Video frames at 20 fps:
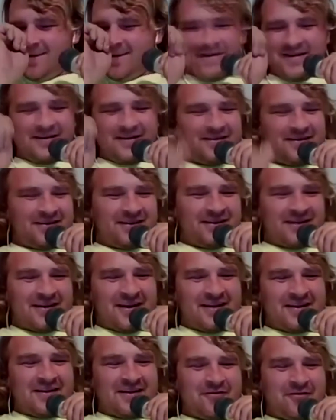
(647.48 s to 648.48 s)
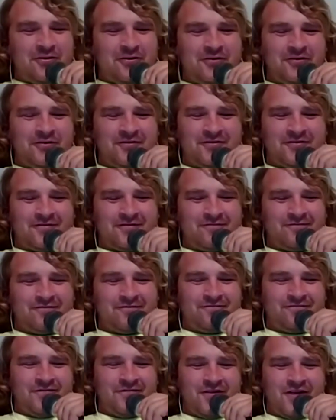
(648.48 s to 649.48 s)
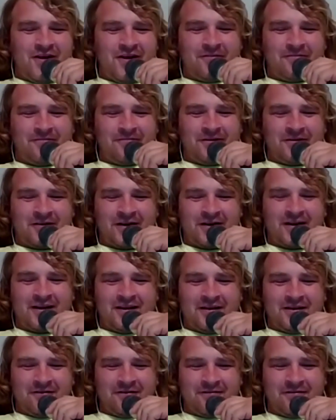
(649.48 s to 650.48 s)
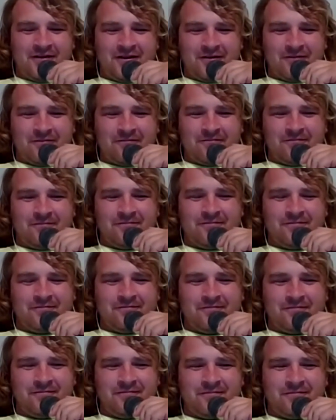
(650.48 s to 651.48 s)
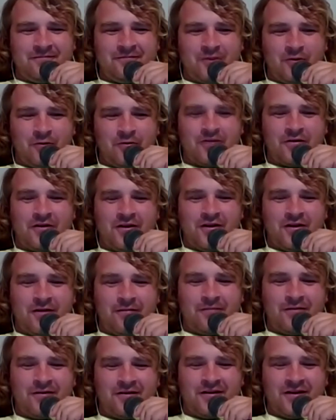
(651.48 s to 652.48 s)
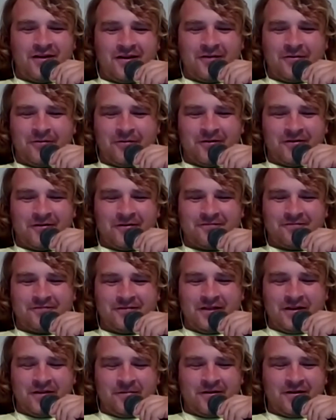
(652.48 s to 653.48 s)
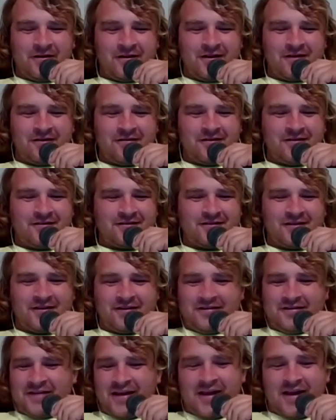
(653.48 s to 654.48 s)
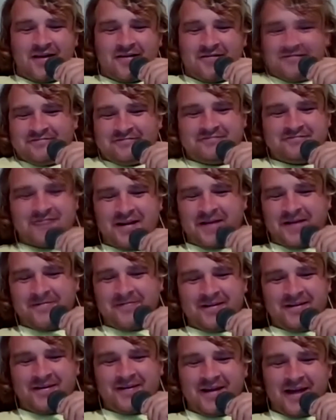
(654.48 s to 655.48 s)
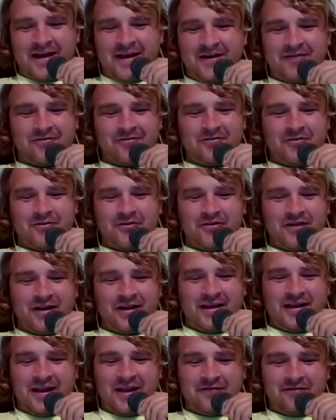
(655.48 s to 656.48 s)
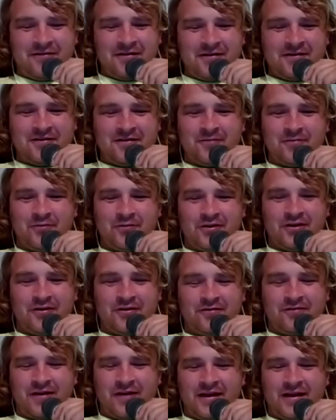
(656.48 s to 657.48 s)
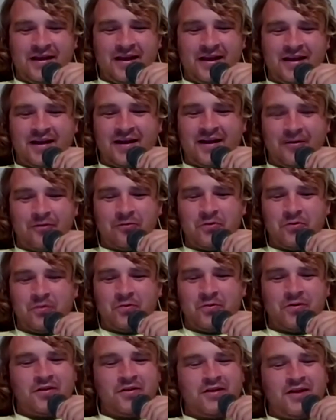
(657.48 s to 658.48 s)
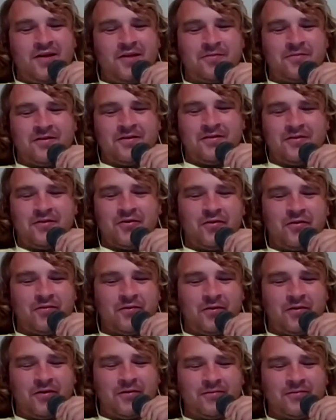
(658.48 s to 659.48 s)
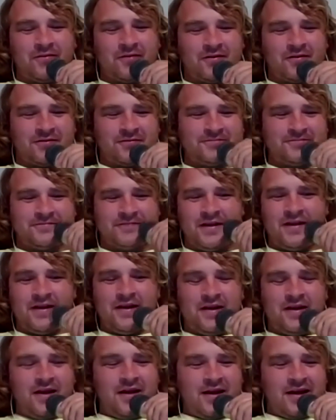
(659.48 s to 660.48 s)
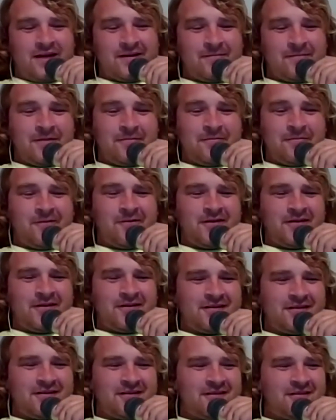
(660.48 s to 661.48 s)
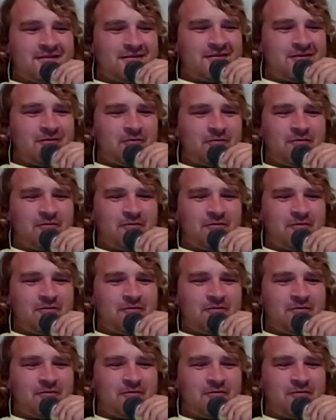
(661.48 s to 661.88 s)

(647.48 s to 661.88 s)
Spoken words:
he's like, can I give you his number? Or can I give him your number or email address? I'm like, yeah. I mean, I don't know that I can fix it, but if I can, I would be more than happy to do it for him. So I may be fixing some